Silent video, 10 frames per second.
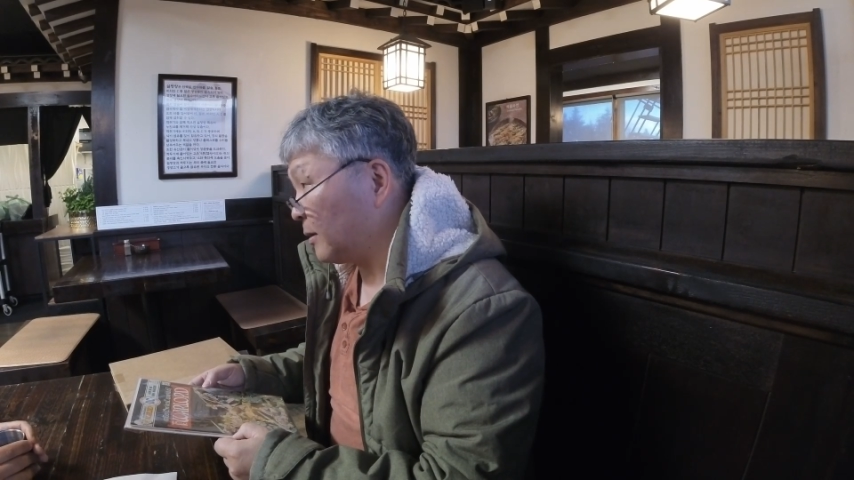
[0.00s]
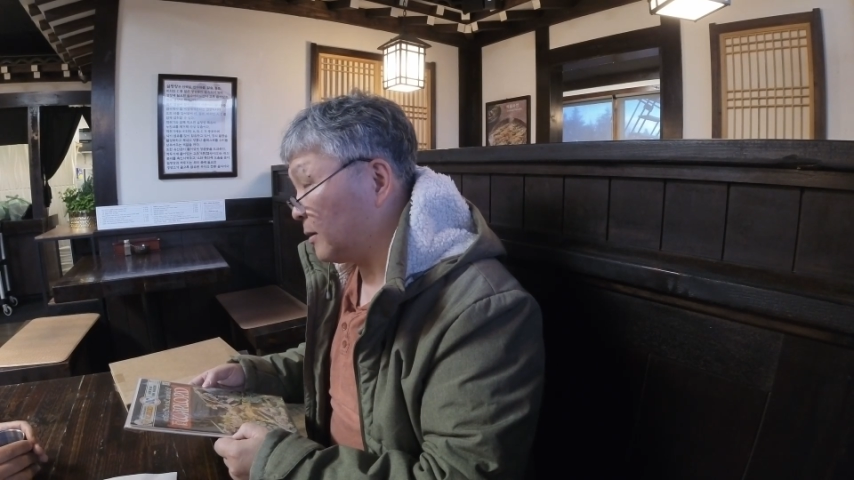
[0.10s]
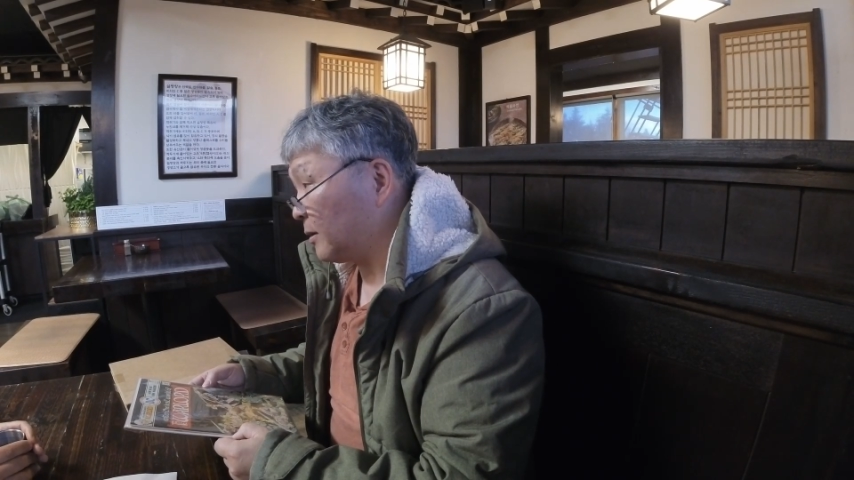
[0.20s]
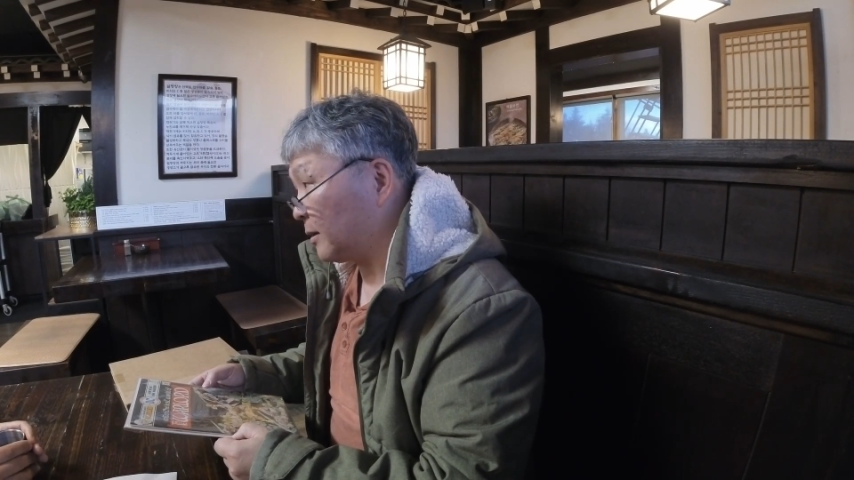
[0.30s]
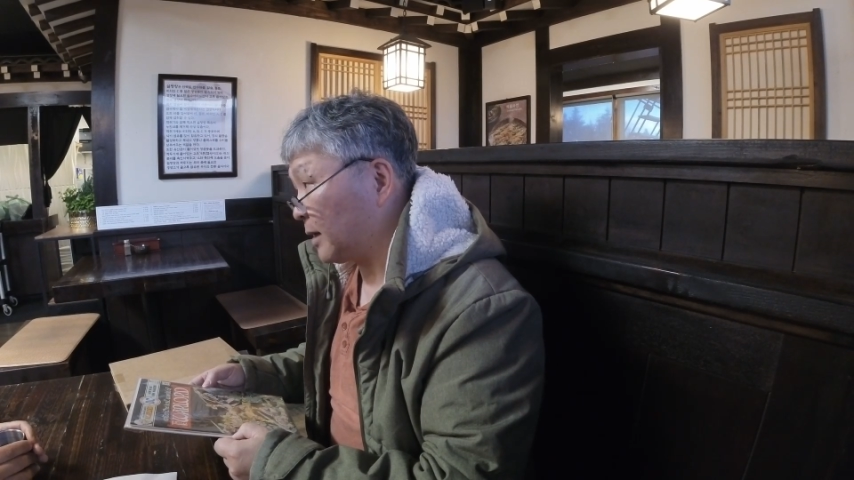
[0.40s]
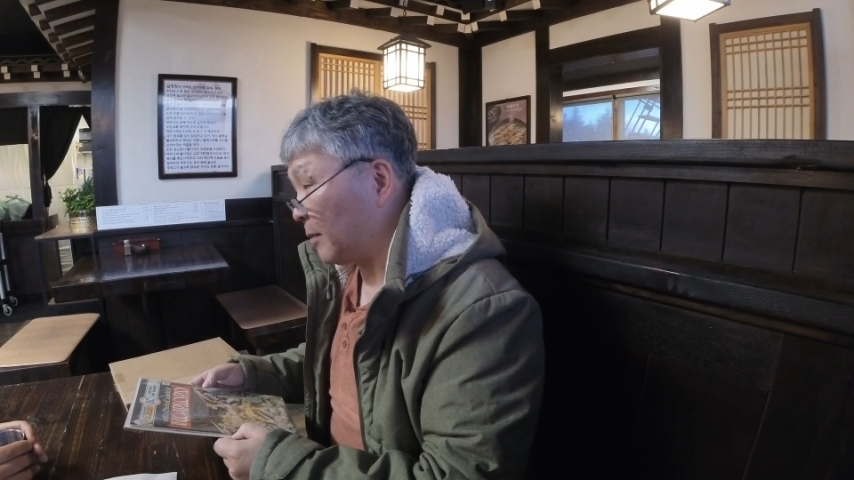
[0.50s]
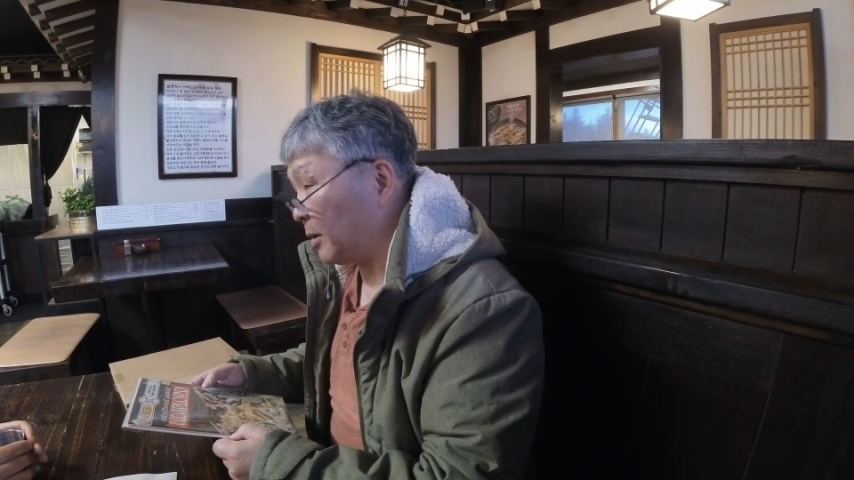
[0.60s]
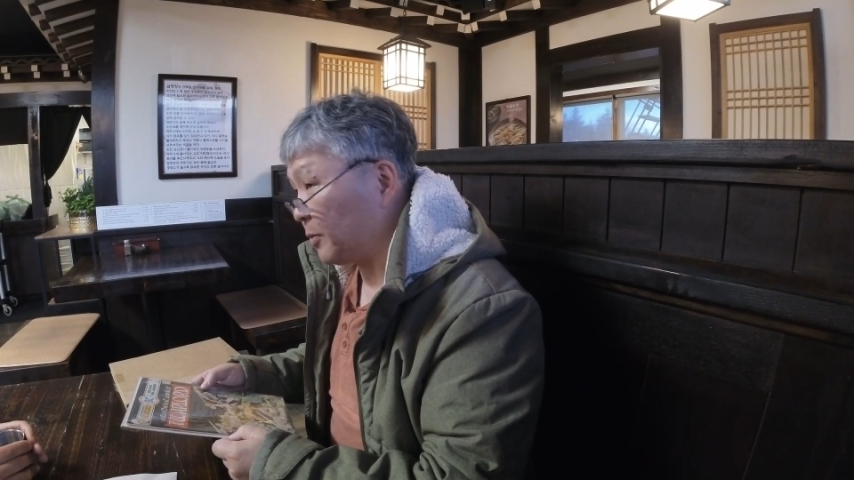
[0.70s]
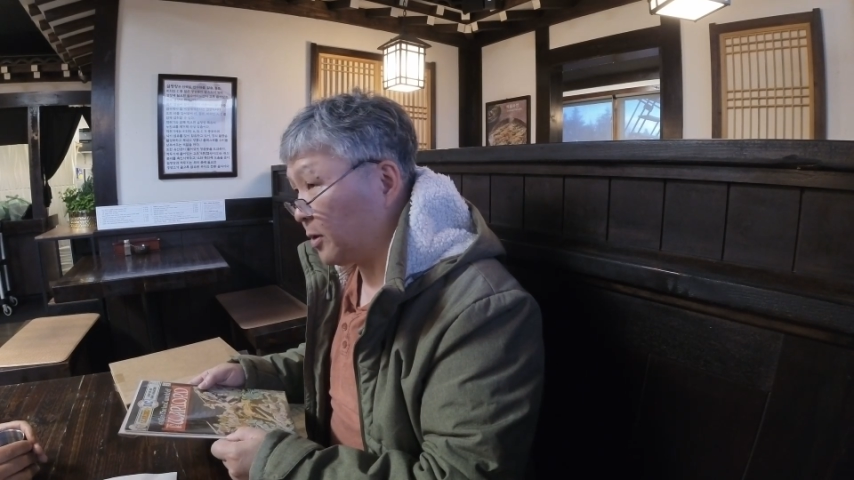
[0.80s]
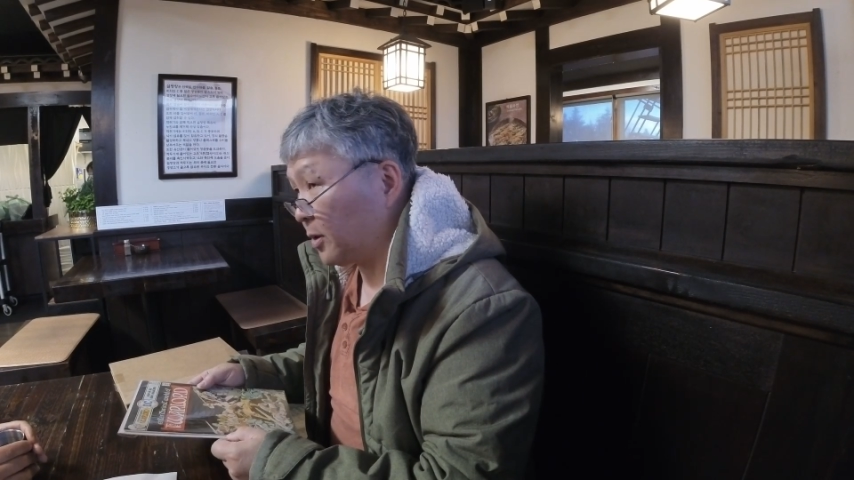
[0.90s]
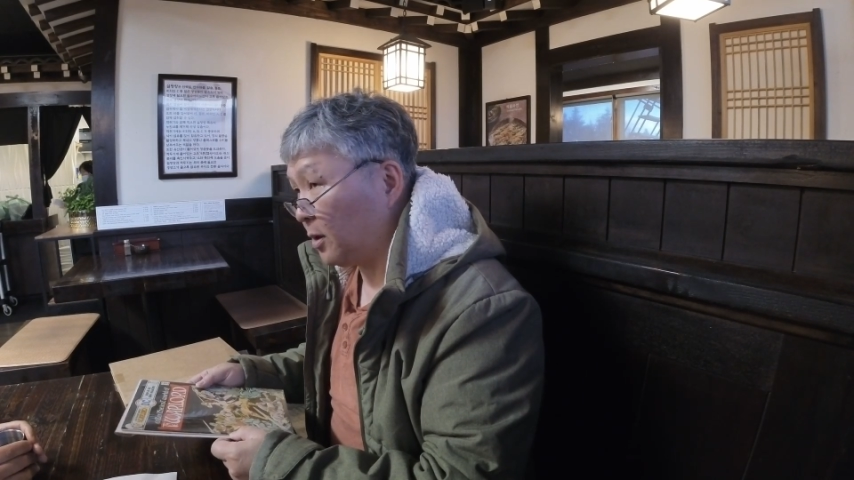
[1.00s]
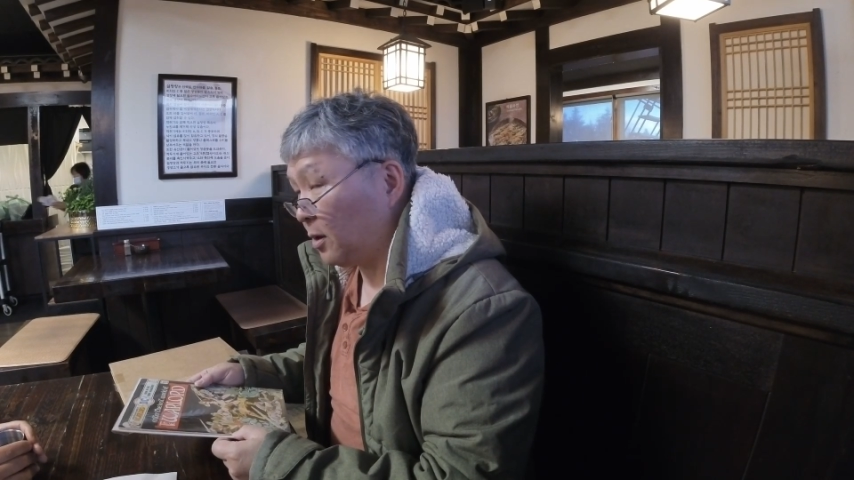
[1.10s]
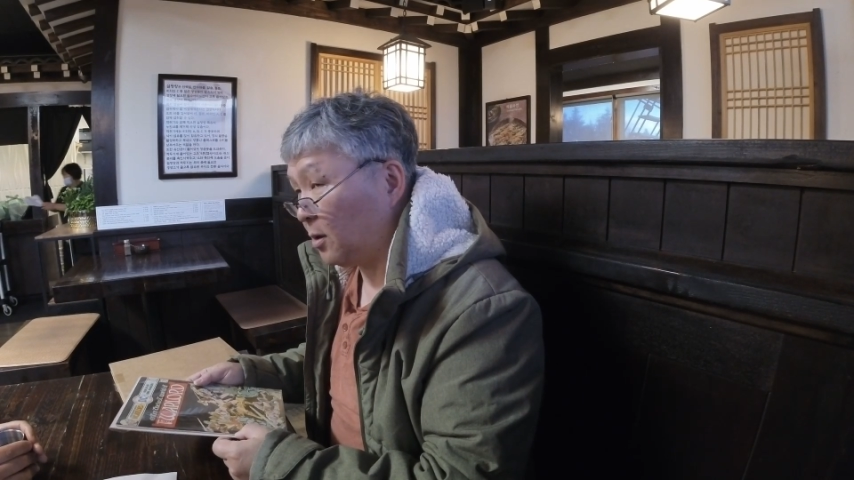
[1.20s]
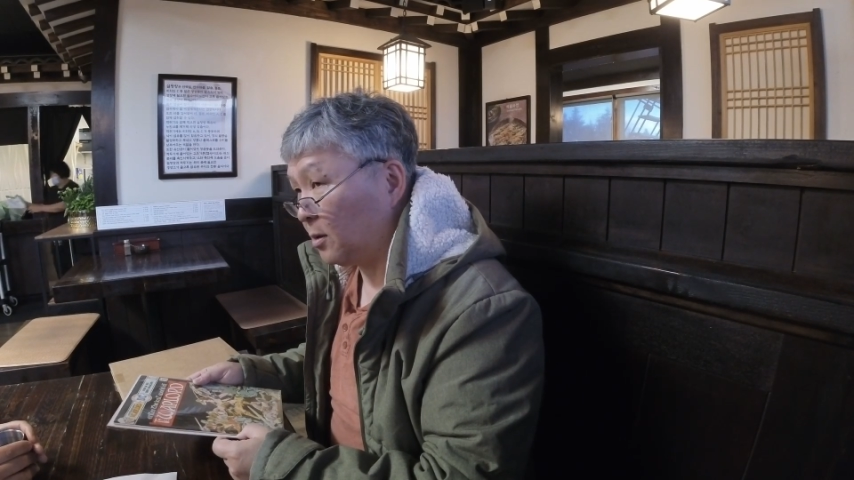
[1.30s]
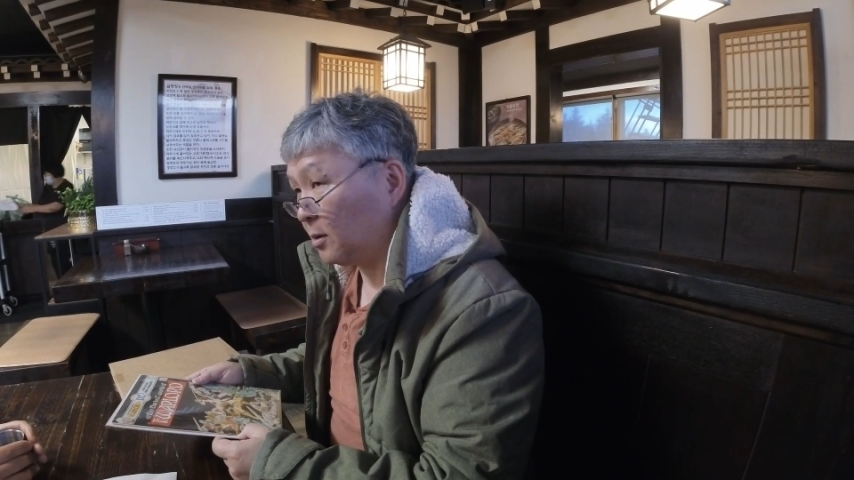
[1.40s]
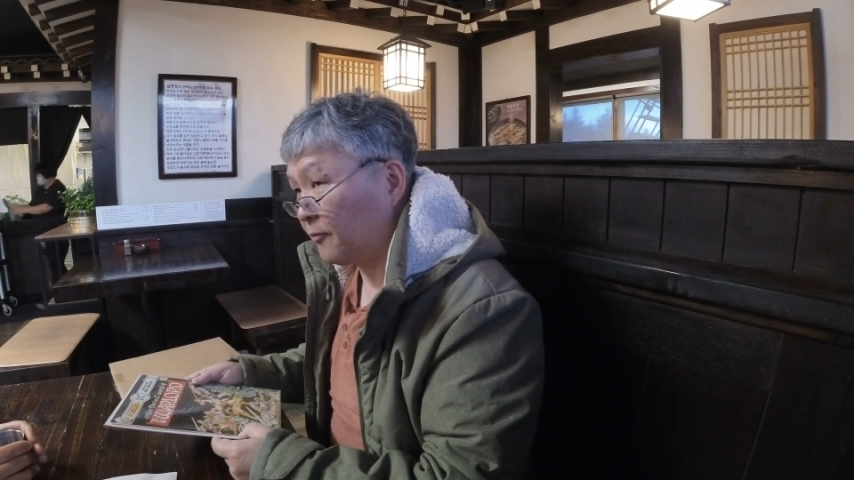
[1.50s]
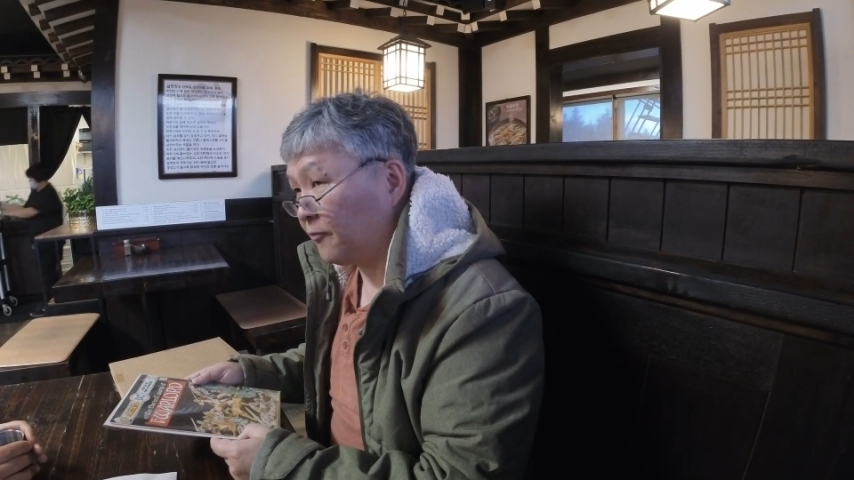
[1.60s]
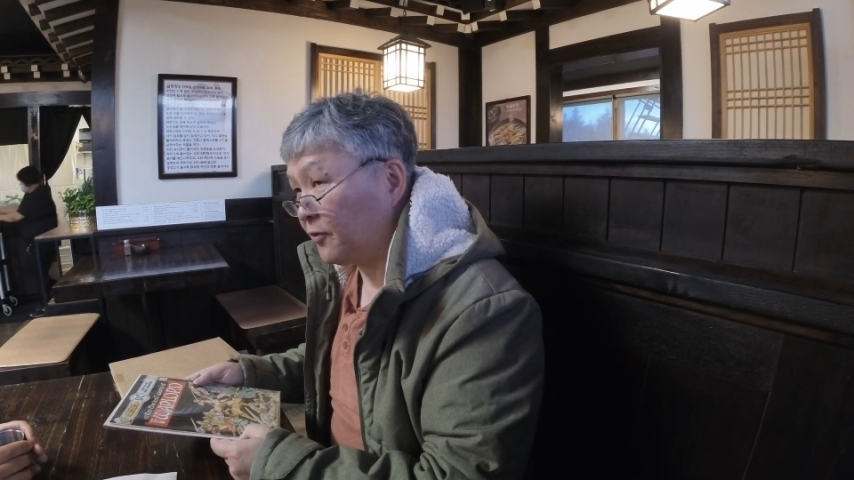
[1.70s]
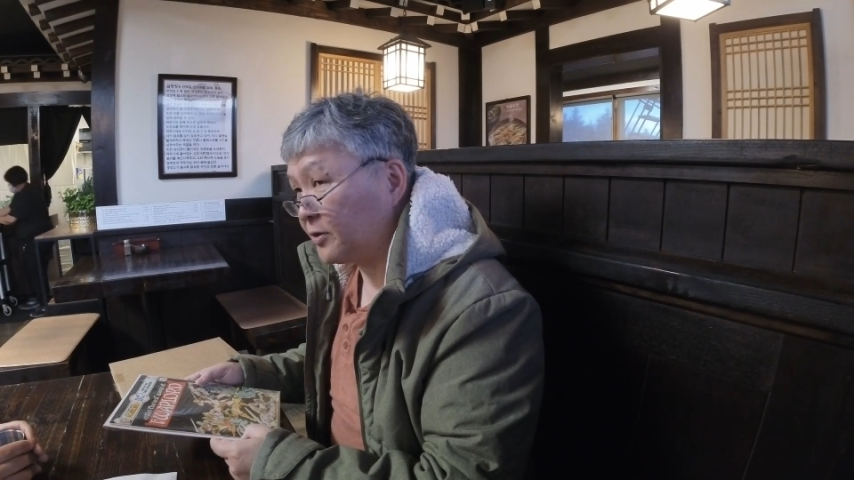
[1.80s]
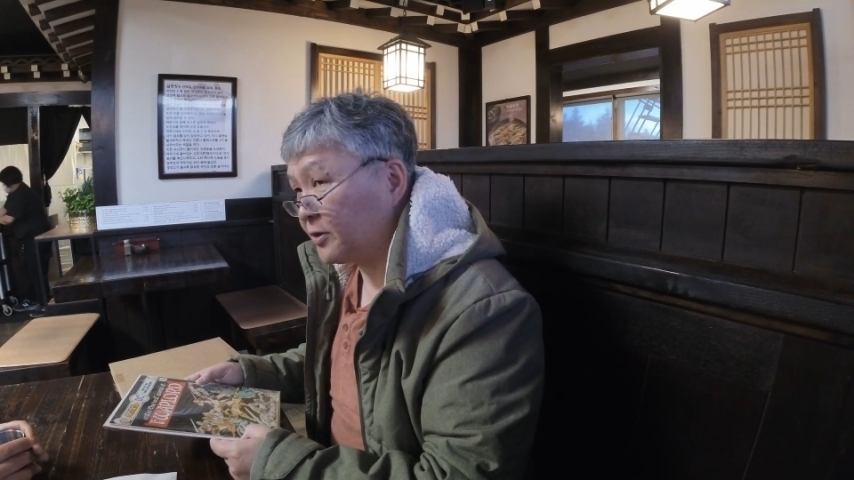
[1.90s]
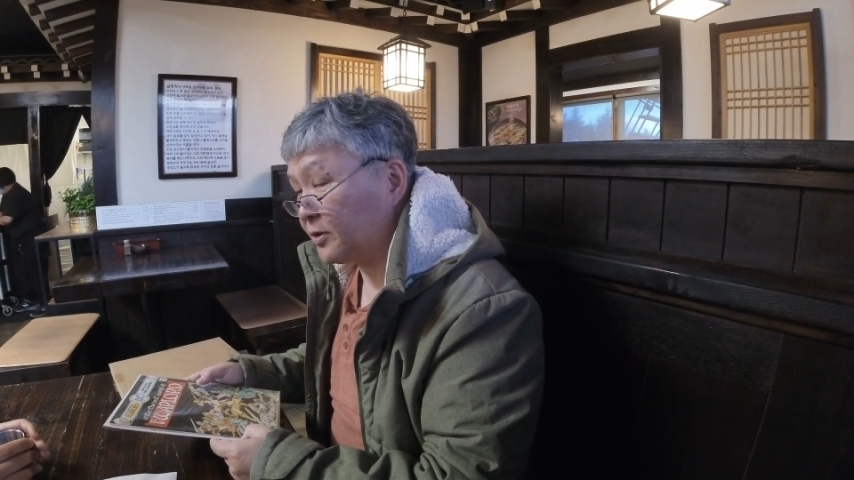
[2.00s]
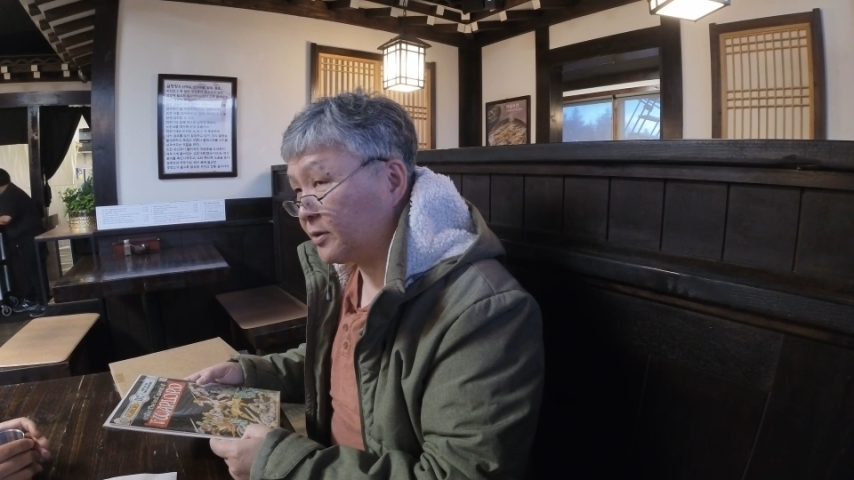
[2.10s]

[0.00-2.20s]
uh, the comic book called uh, First.